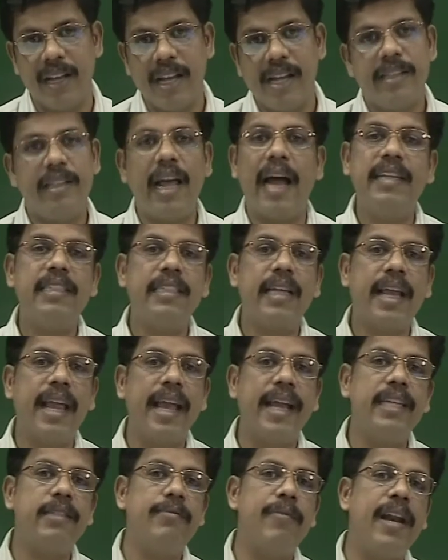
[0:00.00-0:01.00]
that is the
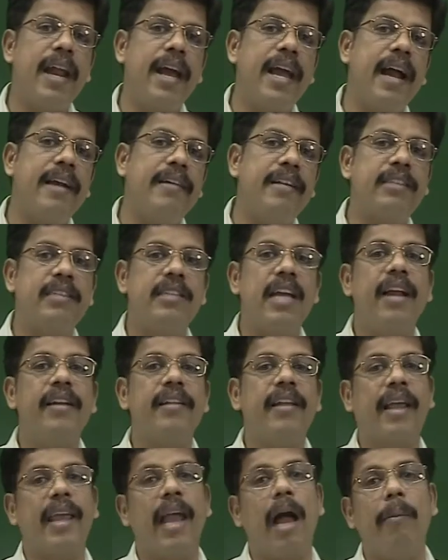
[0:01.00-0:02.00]
case when I understand
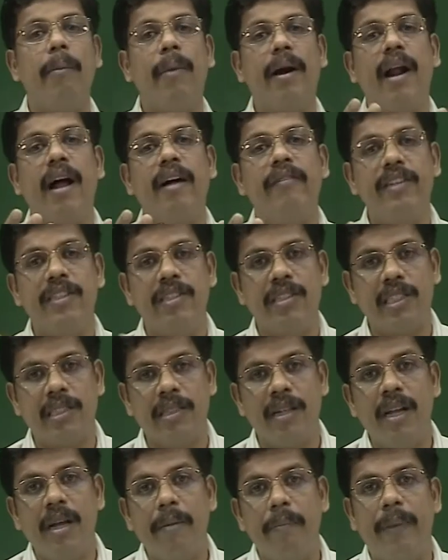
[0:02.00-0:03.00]
the camera which is
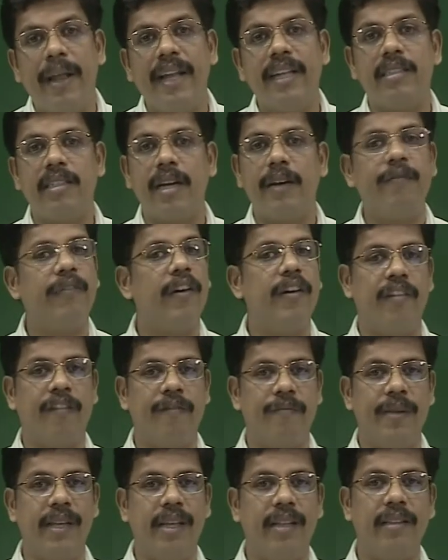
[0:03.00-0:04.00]
placed in front of me,